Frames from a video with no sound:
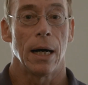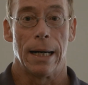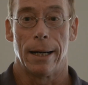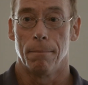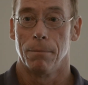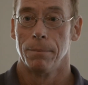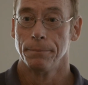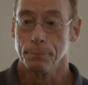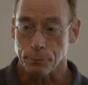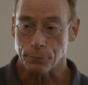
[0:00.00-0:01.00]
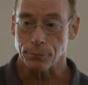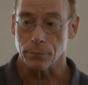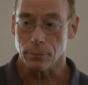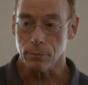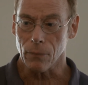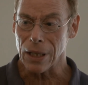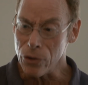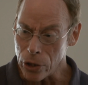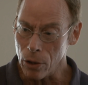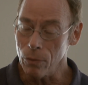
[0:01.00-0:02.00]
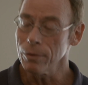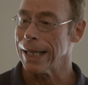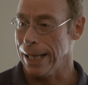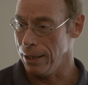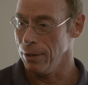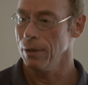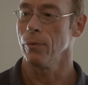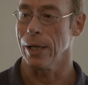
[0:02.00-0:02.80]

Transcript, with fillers: Um, so, again,